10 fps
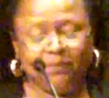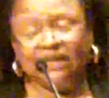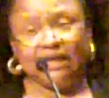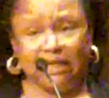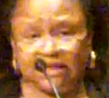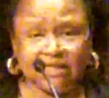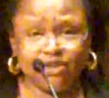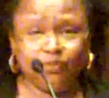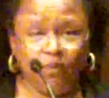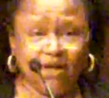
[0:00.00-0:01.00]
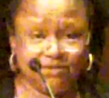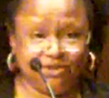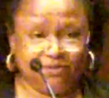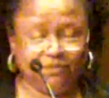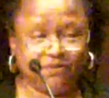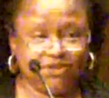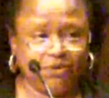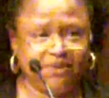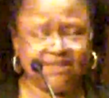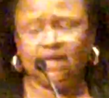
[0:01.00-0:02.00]
But he doesn't want to,
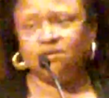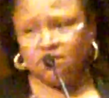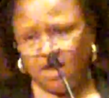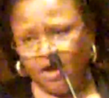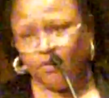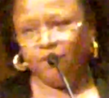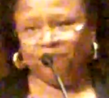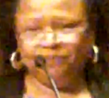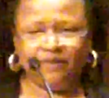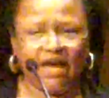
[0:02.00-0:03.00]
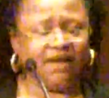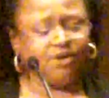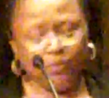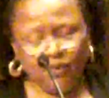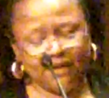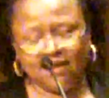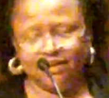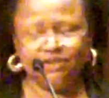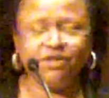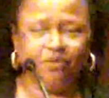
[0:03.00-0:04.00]
so he says, no, I don't want
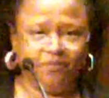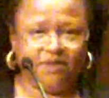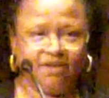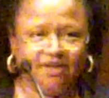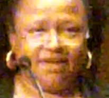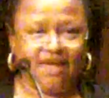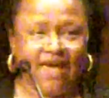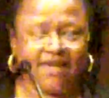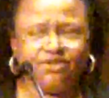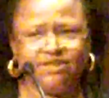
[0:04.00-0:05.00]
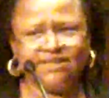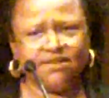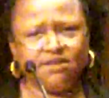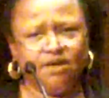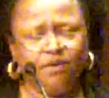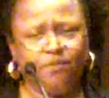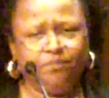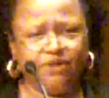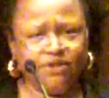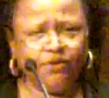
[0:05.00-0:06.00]
any soup. And she says,
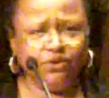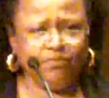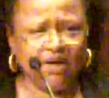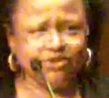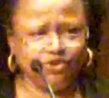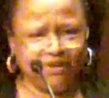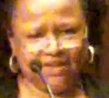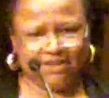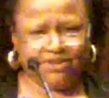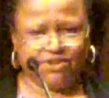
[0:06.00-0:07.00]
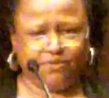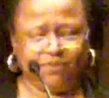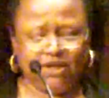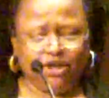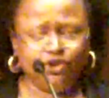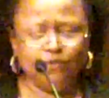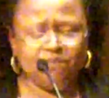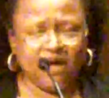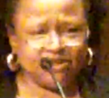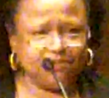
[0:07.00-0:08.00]
but no, you must drink this soup. You
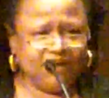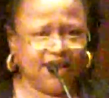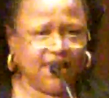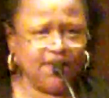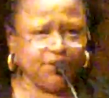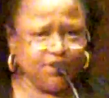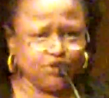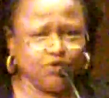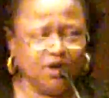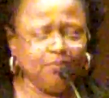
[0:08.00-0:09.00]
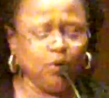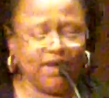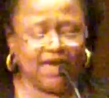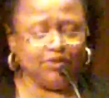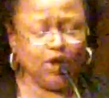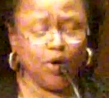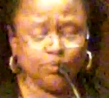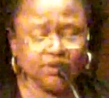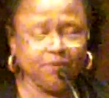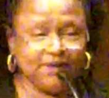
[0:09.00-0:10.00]
must be a healthy, strong boy, and the
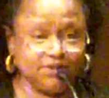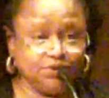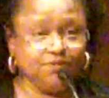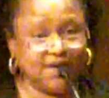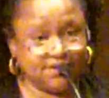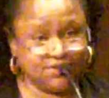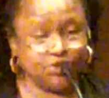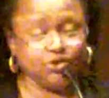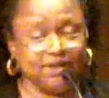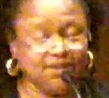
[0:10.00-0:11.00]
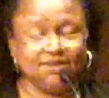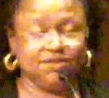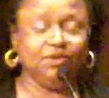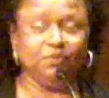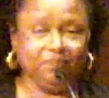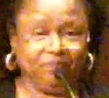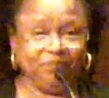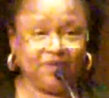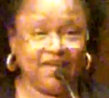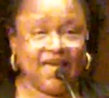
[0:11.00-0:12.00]
only way to do that is to drink this soup.
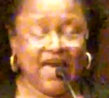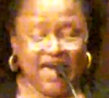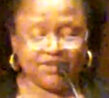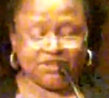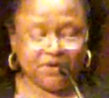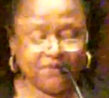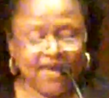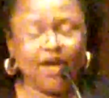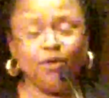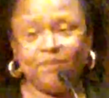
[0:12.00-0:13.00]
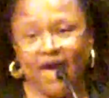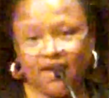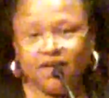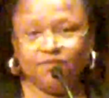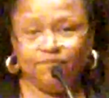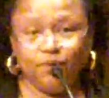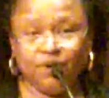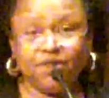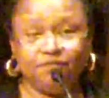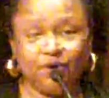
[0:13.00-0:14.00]
And so they go back and
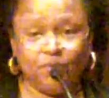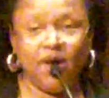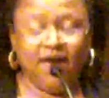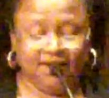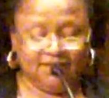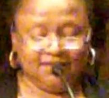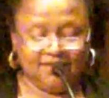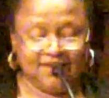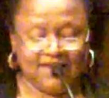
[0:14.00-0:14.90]
forth for a while.